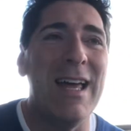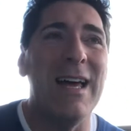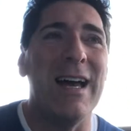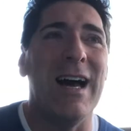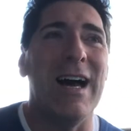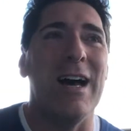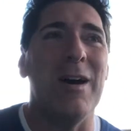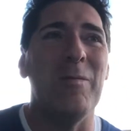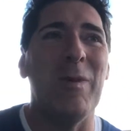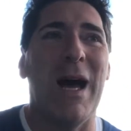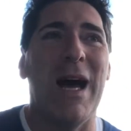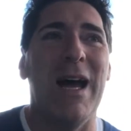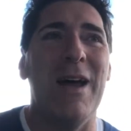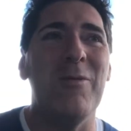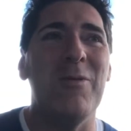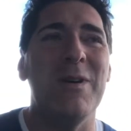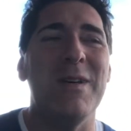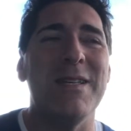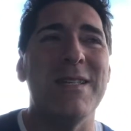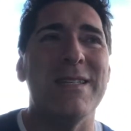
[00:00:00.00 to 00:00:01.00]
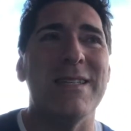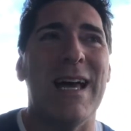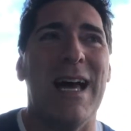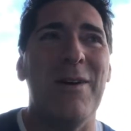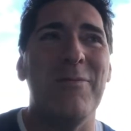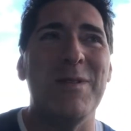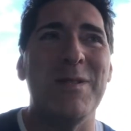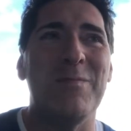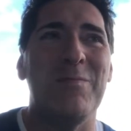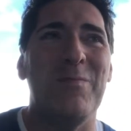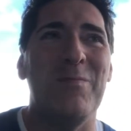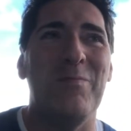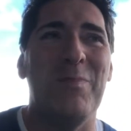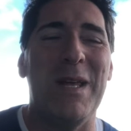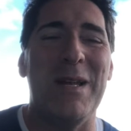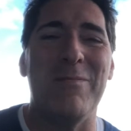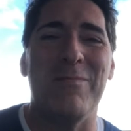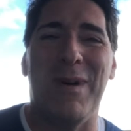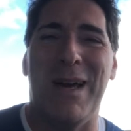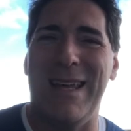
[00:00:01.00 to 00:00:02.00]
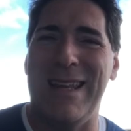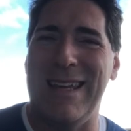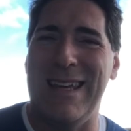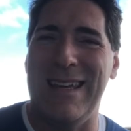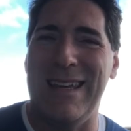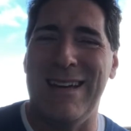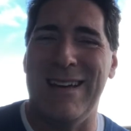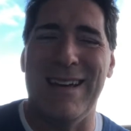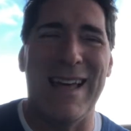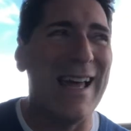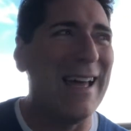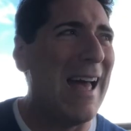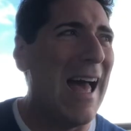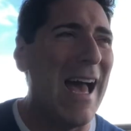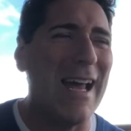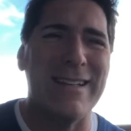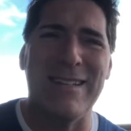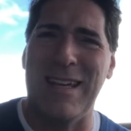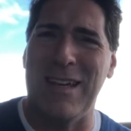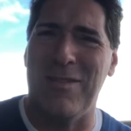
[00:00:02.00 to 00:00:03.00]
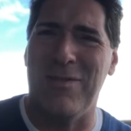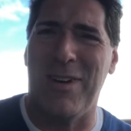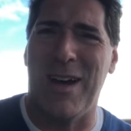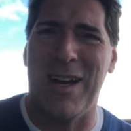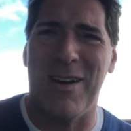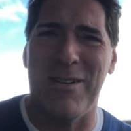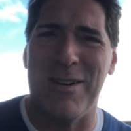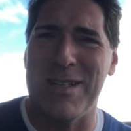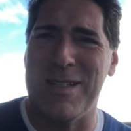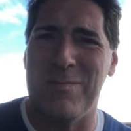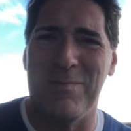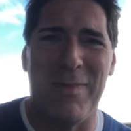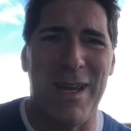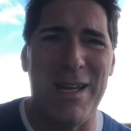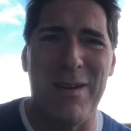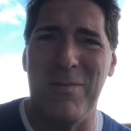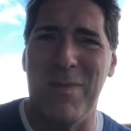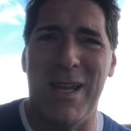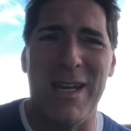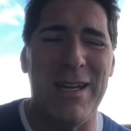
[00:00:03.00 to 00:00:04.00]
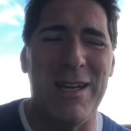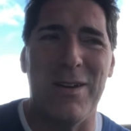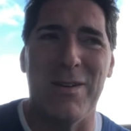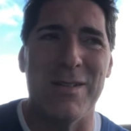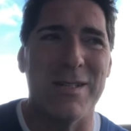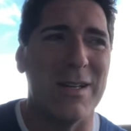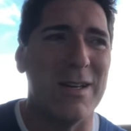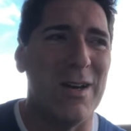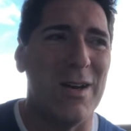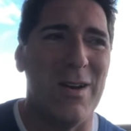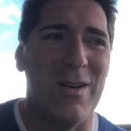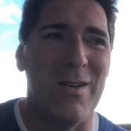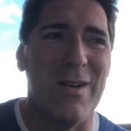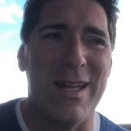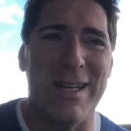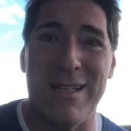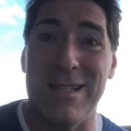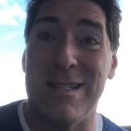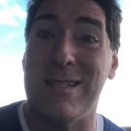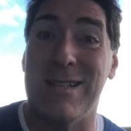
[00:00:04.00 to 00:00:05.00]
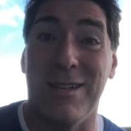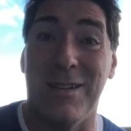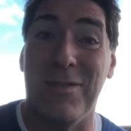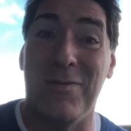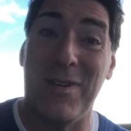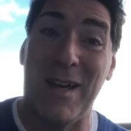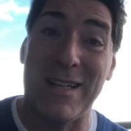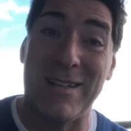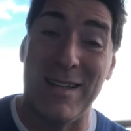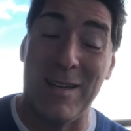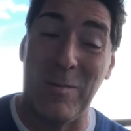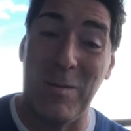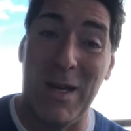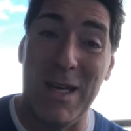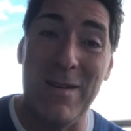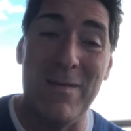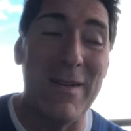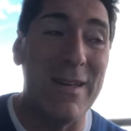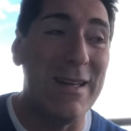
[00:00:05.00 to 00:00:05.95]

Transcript: I was bitten by the acting virus many years ago, and it's still affecting me.